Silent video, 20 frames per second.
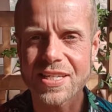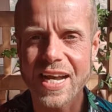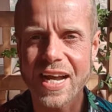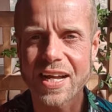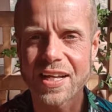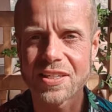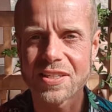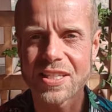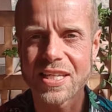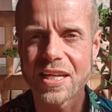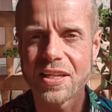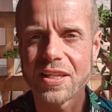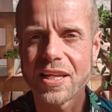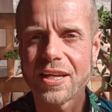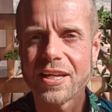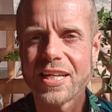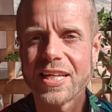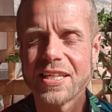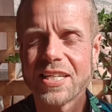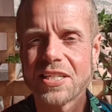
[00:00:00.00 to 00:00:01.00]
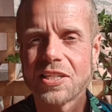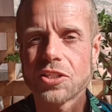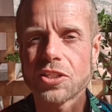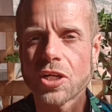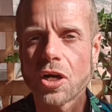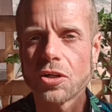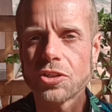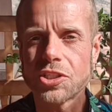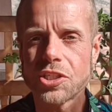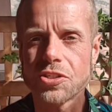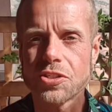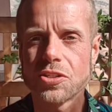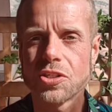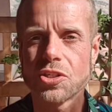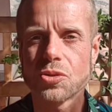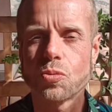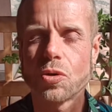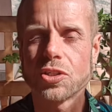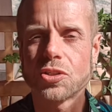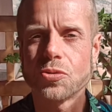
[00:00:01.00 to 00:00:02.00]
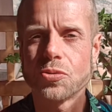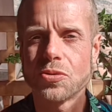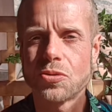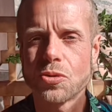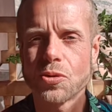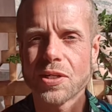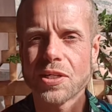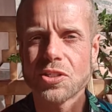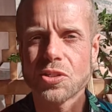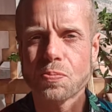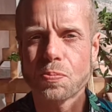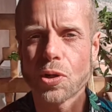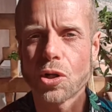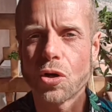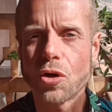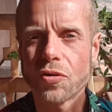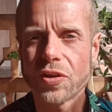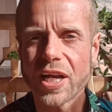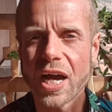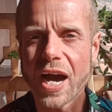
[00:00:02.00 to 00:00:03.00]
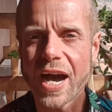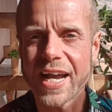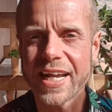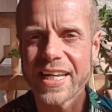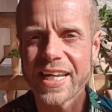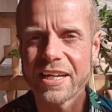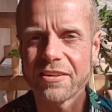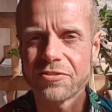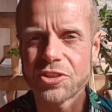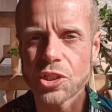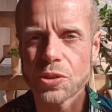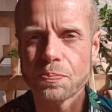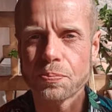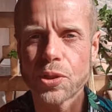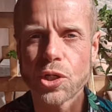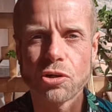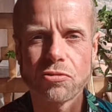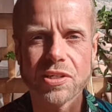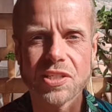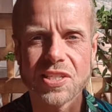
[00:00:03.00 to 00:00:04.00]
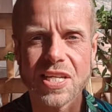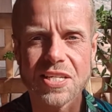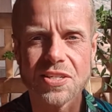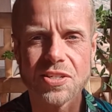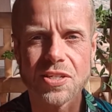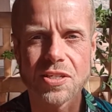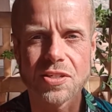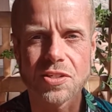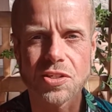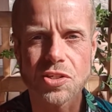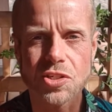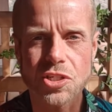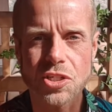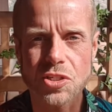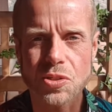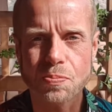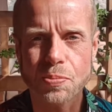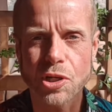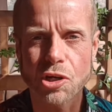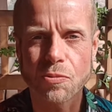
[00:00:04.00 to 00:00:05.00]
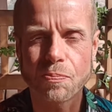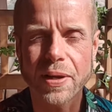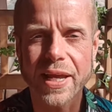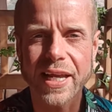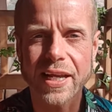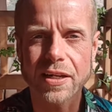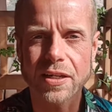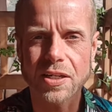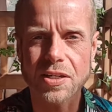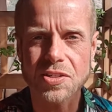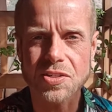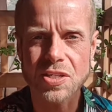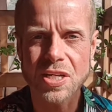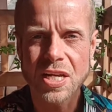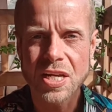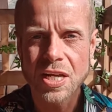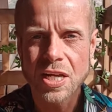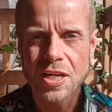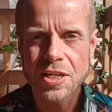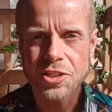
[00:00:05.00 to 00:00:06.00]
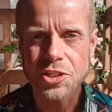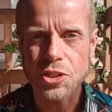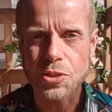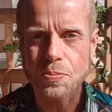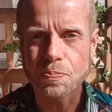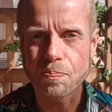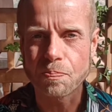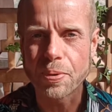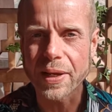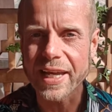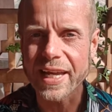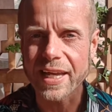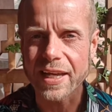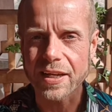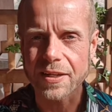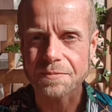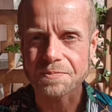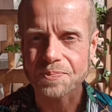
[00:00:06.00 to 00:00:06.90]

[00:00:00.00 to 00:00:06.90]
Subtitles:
And this is consciousness wanting to explore the idea of just pure existence, just pure beingness, just being.